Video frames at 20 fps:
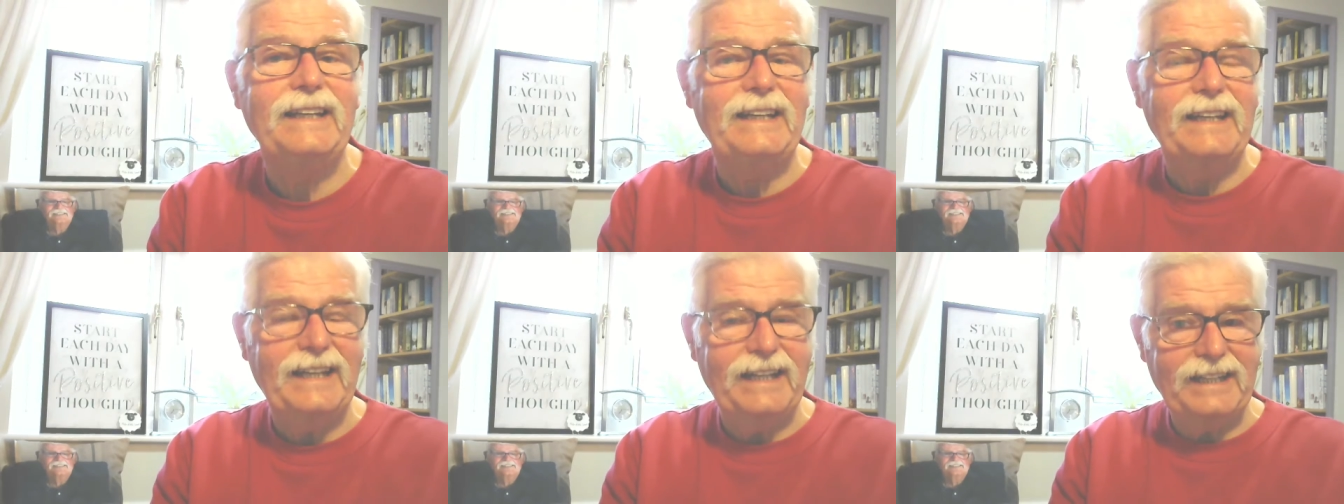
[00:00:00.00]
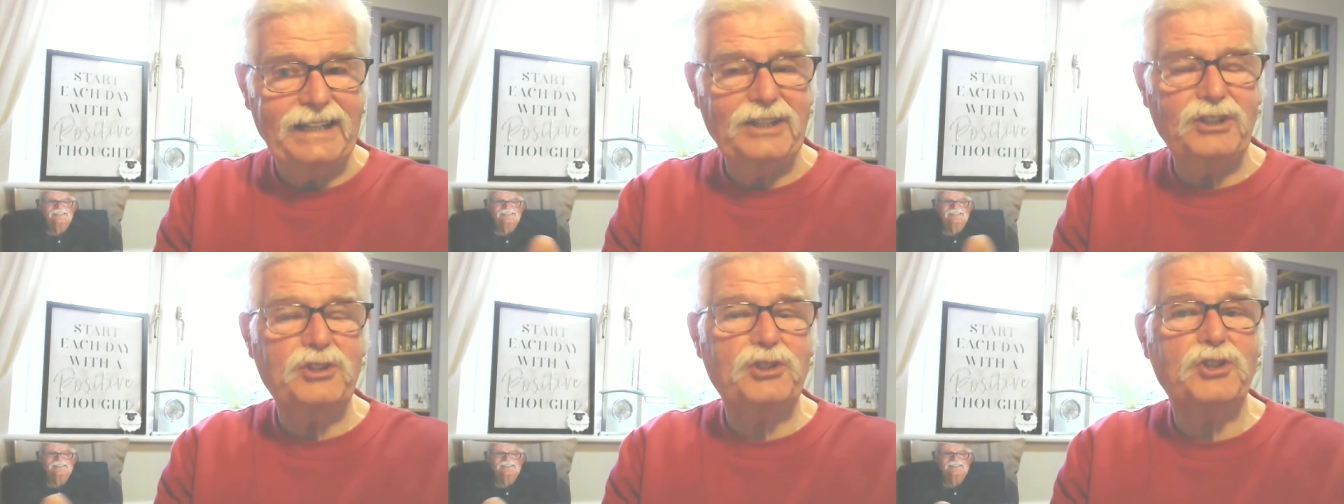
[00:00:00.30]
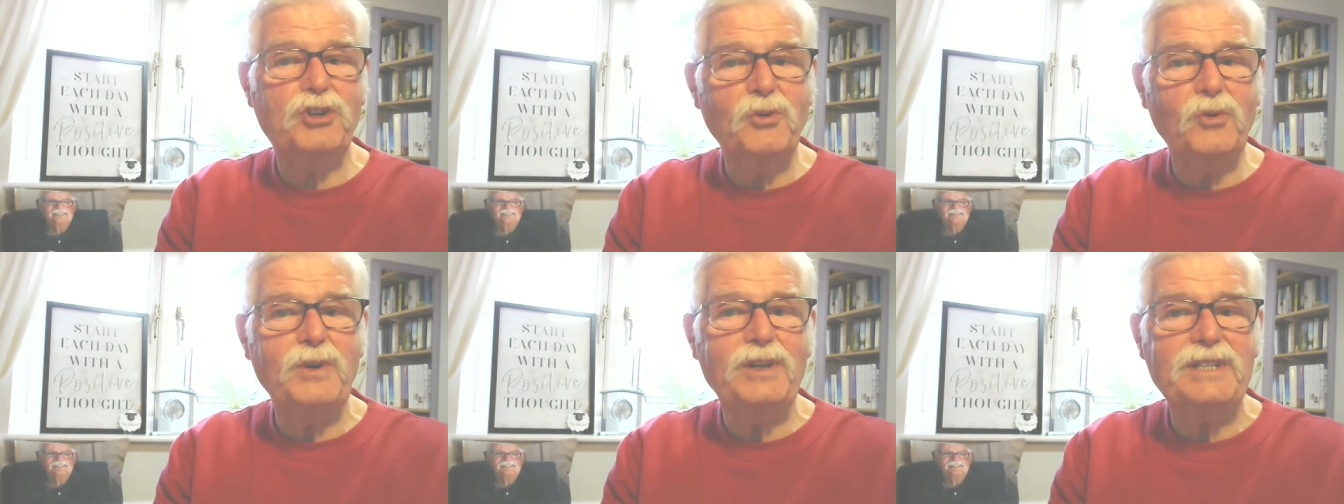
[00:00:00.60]
And it's
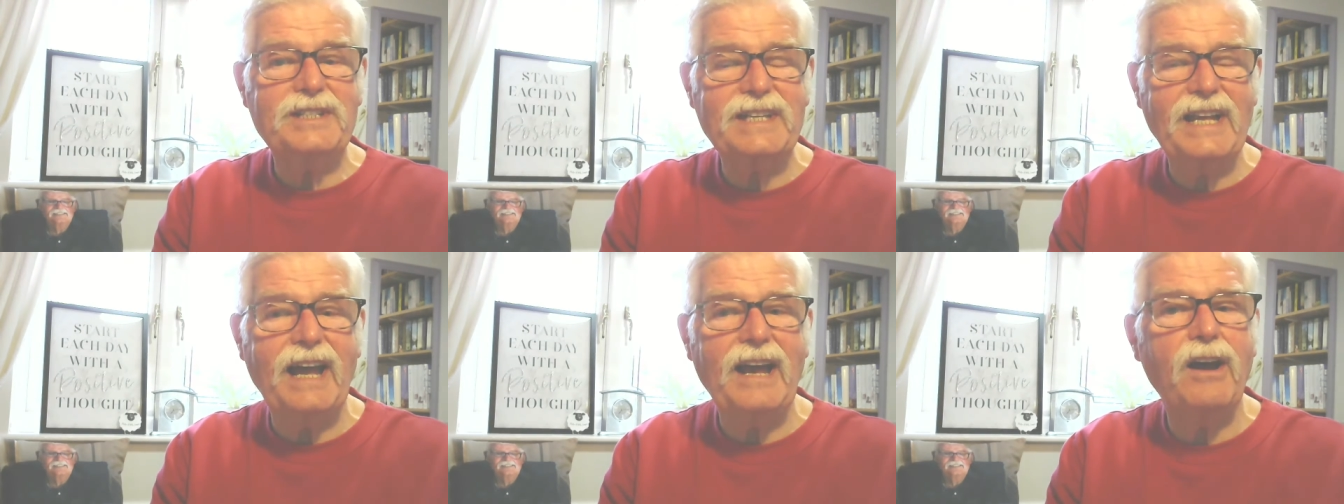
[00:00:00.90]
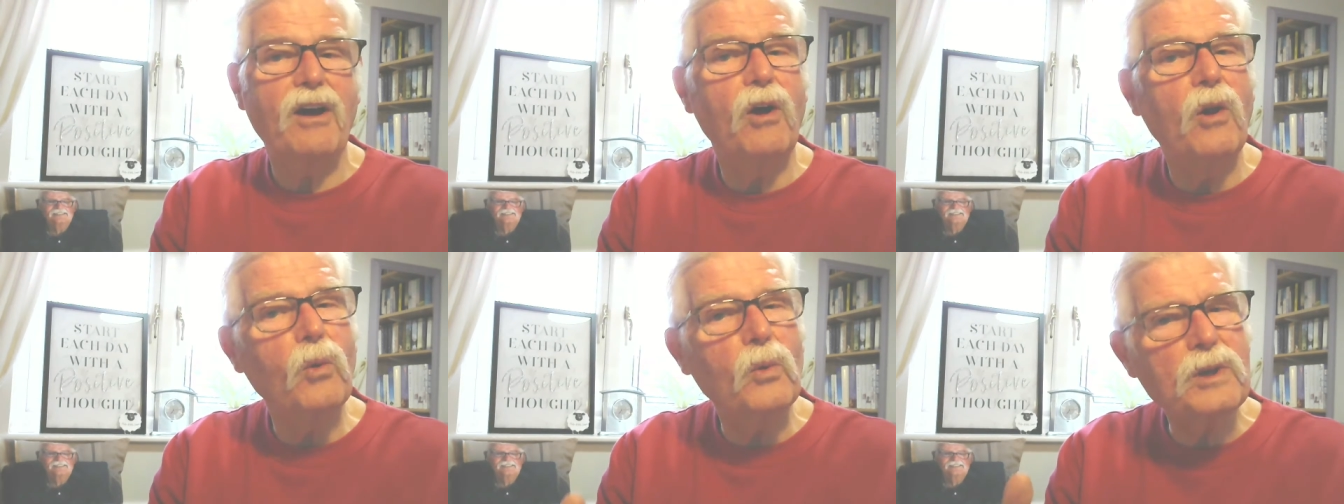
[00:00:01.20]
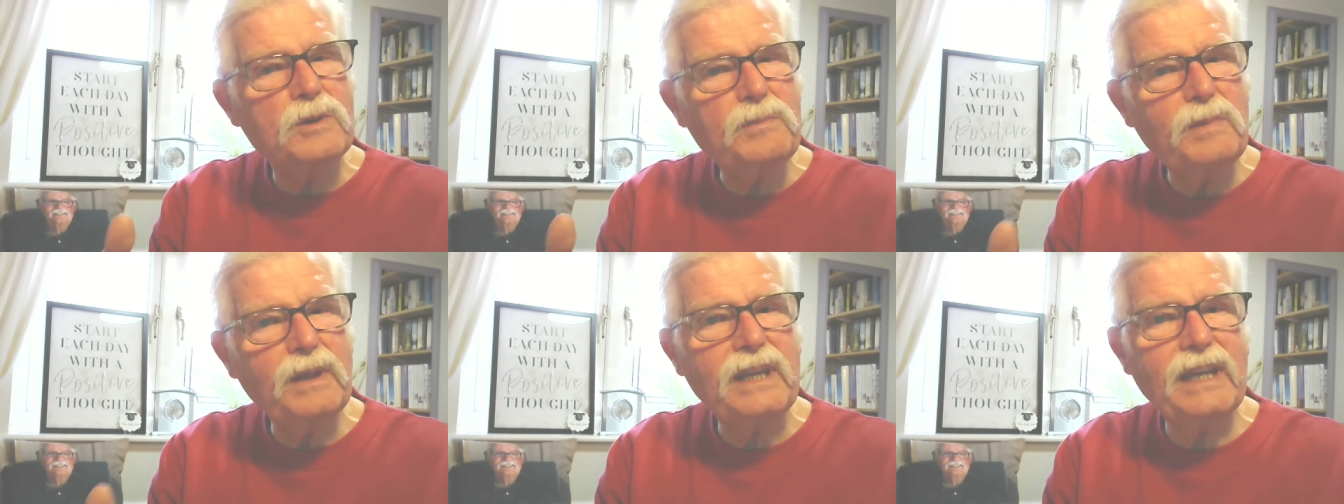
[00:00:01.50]
true is that
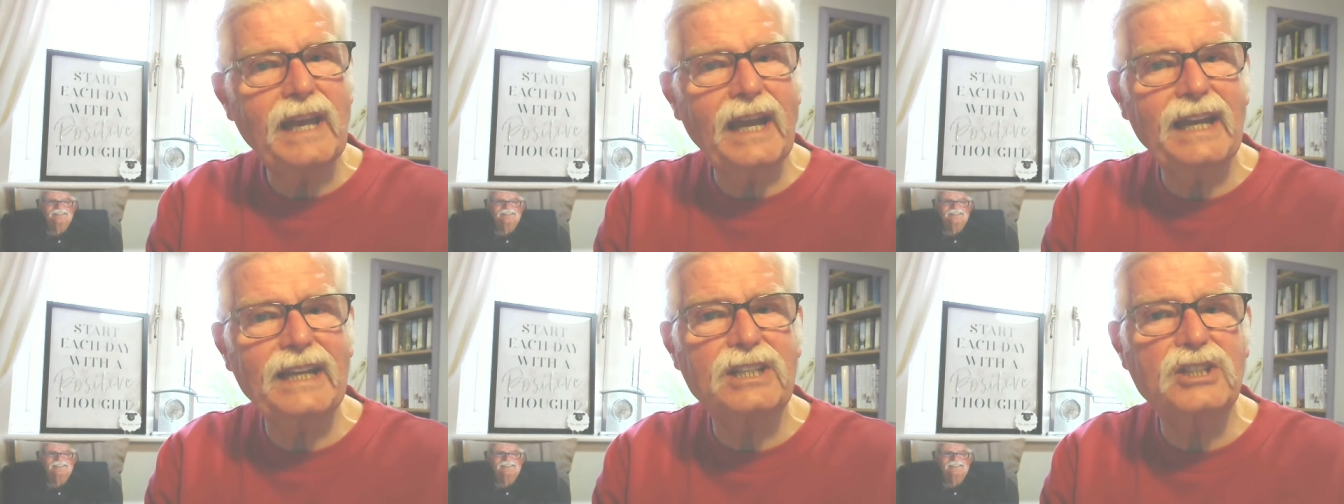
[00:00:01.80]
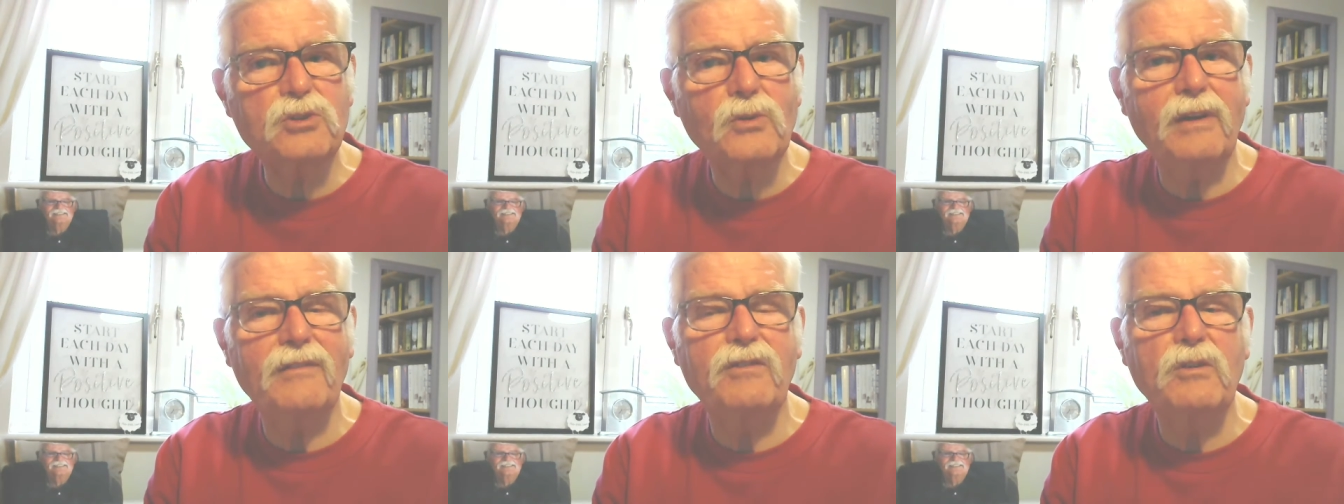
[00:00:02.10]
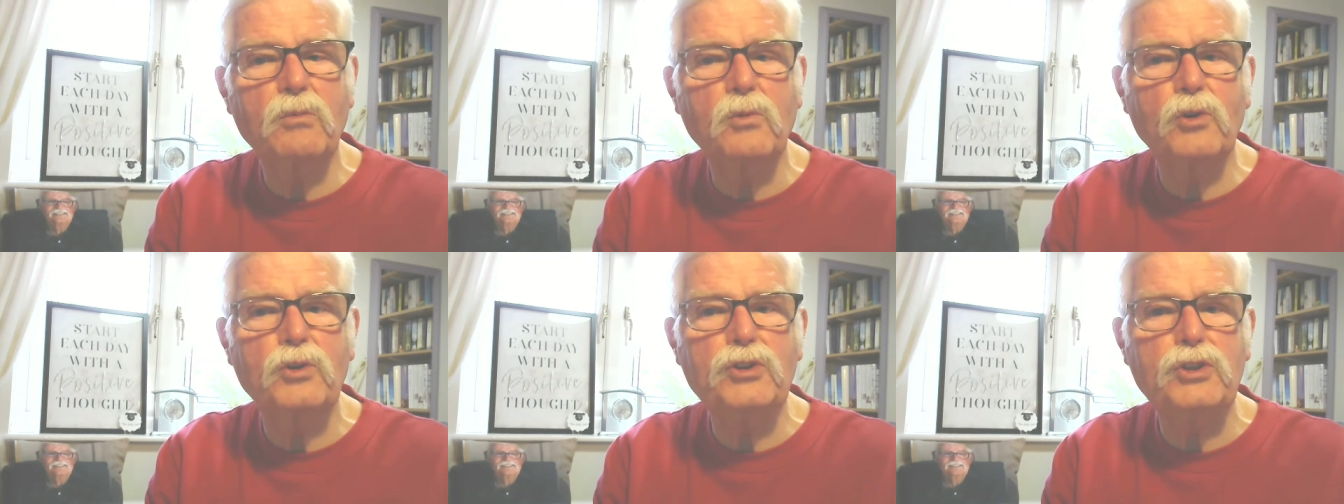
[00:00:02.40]
always be kind to
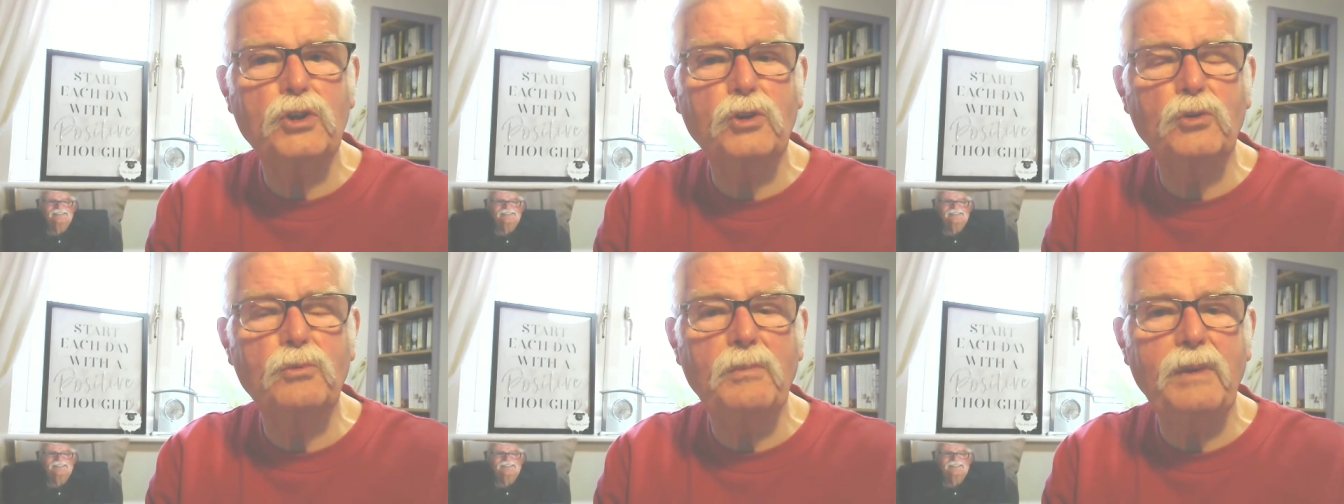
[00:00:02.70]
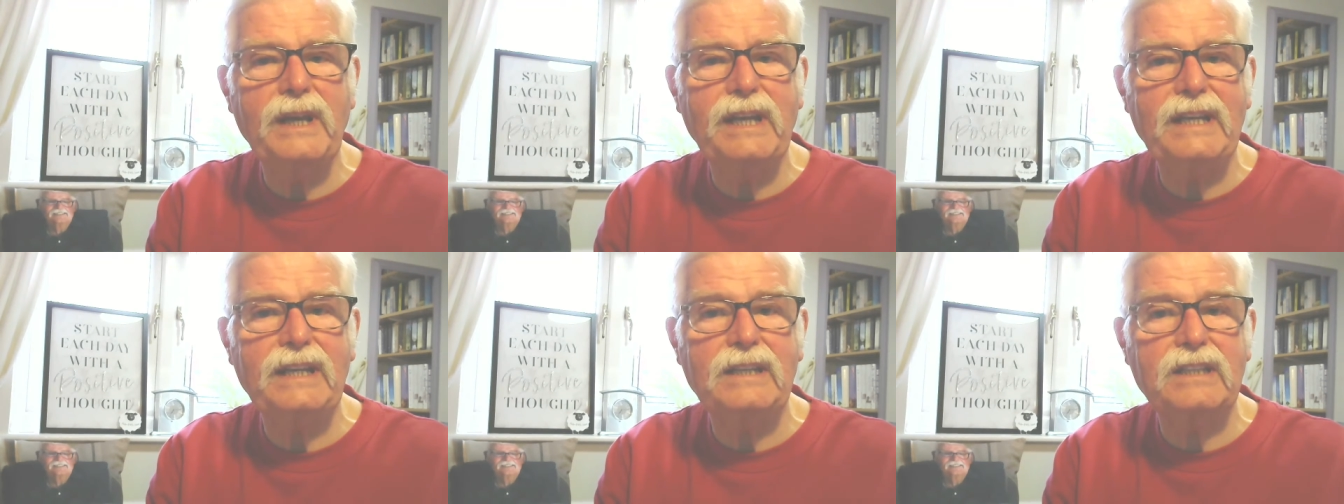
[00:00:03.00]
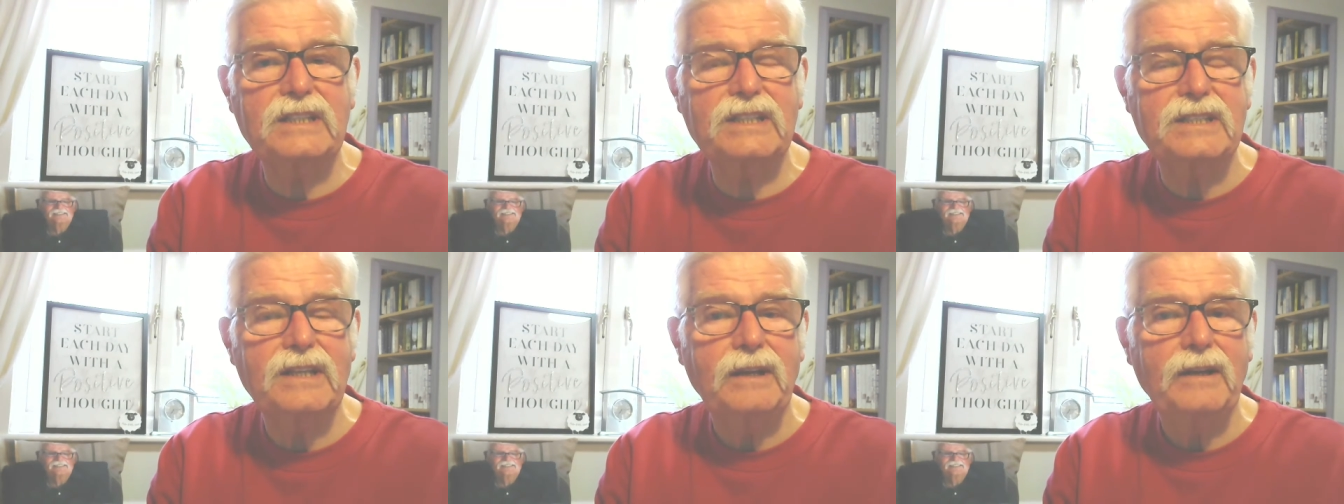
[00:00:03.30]
everyone you
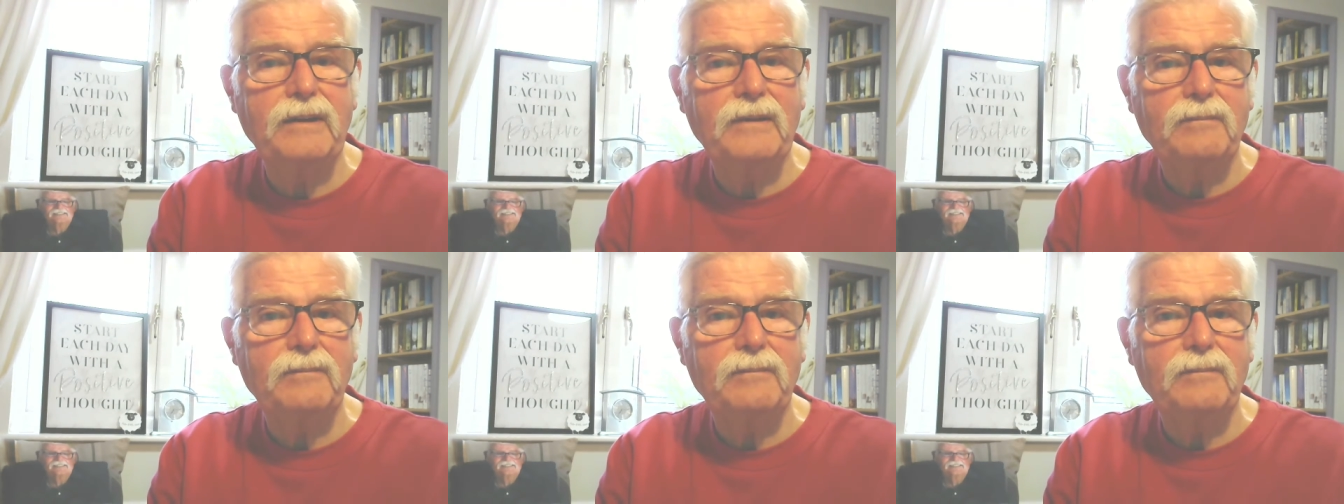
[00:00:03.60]
meet.